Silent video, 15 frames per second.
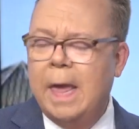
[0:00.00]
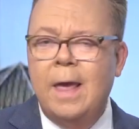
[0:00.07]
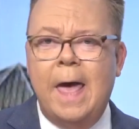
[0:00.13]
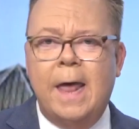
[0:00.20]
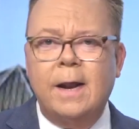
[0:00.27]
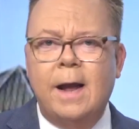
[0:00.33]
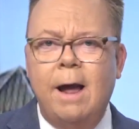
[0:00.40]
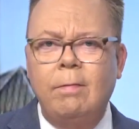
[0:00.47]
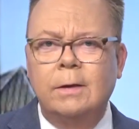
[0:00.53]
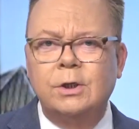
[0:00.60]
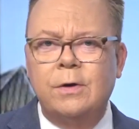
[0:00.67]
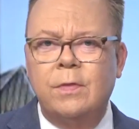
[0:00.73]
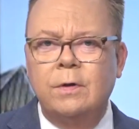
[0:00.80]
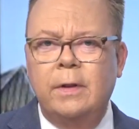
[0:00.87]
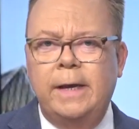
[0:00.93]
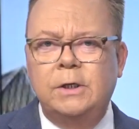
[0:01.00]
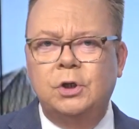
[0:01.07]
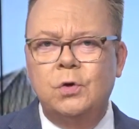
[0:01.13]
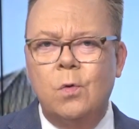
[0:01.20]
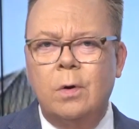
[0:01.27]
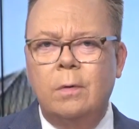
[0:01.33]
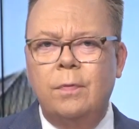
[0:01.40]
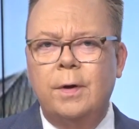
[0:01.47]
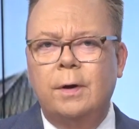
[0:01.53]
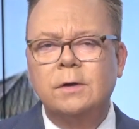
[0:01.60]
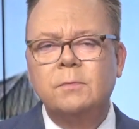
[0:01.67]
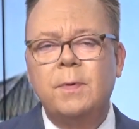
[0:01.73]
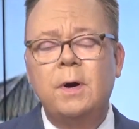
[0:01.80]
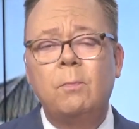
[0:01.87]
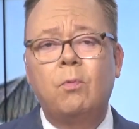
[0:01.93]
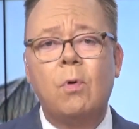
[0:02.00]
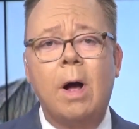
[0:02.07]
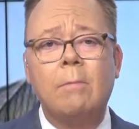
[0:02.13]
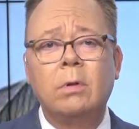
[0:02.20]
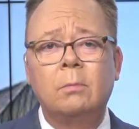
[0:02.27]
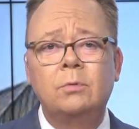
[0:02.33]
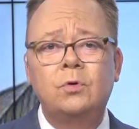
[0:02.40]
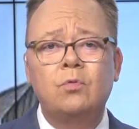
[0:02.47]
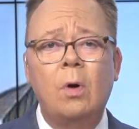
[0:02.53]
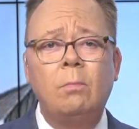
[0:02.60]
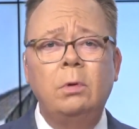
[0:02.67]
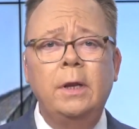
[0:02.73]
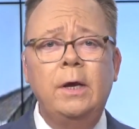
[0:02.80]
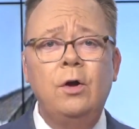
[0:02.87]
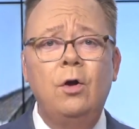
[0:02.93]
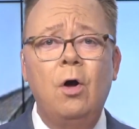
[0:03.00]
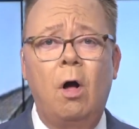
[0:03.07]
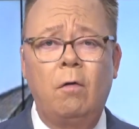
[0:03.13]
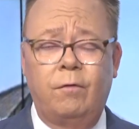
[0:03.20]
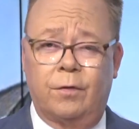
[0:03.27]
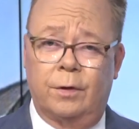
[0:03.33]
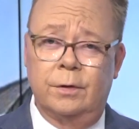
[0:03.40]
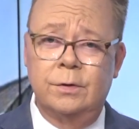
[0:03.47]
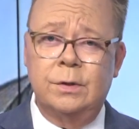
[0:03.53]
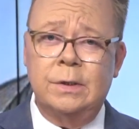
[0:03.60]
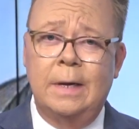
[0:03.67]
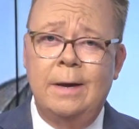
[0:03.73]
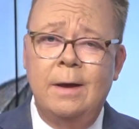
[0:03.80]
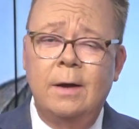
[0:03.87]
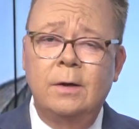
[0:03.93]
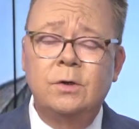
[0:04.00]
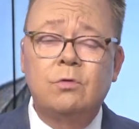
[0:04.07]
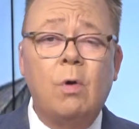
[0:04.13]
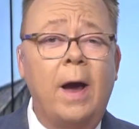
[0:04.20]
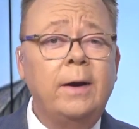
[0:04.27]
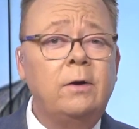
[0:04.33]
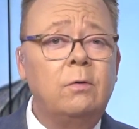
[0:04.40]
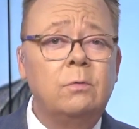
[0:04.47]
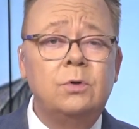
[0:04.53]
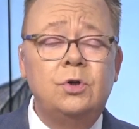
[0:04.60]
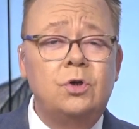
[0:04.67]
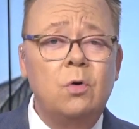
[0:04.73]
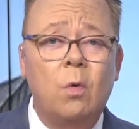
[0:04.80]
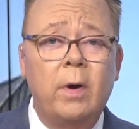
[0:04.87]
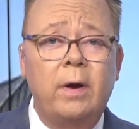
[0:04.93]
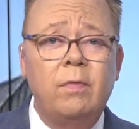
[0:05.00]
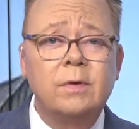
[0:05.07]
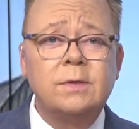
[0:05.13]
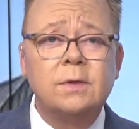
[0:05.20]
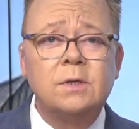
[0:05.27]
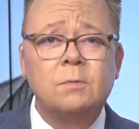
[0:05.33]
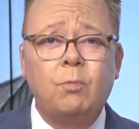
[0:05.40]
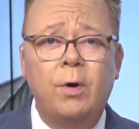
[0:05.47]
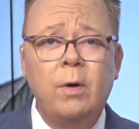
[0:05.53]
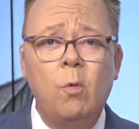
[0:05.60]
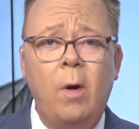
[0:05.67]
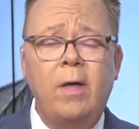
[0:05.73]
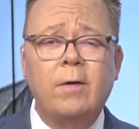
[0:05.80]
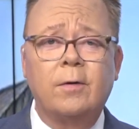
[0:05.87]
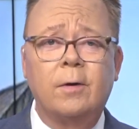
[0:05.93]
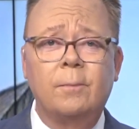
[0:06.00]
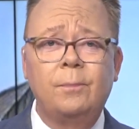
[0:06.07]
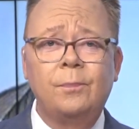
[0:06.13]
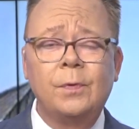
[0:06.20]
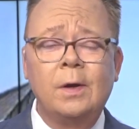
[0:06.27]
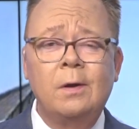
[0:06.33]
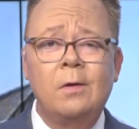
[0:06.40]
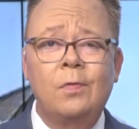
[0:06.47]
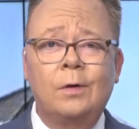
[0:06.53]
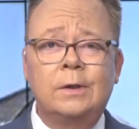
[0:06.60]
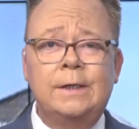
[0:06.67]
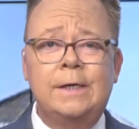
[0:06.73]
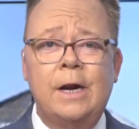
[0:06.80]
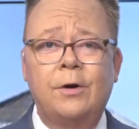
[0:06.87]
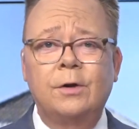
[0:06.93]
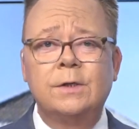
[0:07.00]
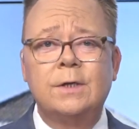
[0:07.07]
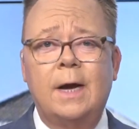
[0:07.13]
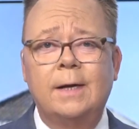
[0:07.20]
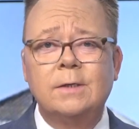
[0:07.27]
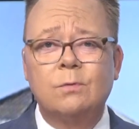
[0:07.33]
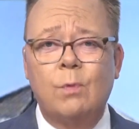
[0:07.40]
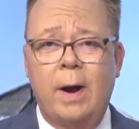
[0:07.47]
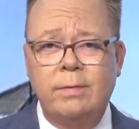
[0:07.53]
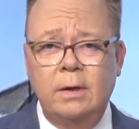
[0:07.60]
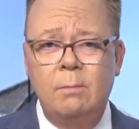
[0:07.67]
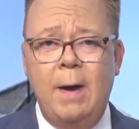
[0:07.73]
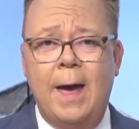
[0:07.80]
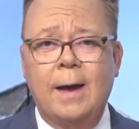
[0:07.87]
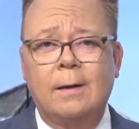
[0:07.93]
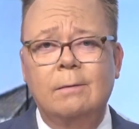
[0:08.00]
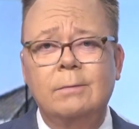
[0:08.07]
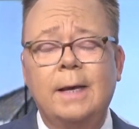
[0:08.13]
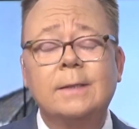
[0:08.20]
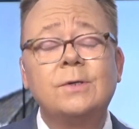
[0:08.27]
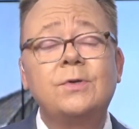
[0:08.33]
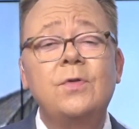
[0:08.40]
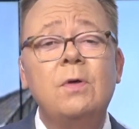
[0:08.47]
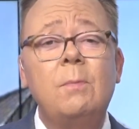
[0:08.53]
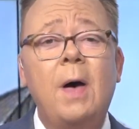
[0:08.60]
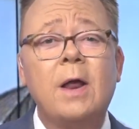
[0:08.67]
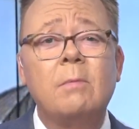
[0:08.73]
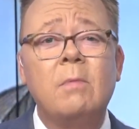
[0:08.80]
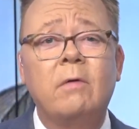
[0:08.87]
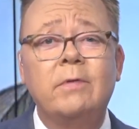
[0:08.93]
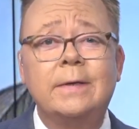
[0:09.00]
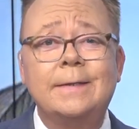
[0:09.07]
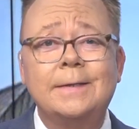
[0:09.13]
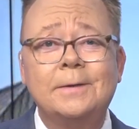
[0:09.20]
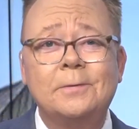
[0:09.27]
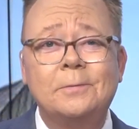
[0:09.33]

At a college on the lakeshore, there's been a problem troubling golfers trying to enjoy this spring weather. 13 ON YOUR SIDE's Riley Mack gets to the bottom of it.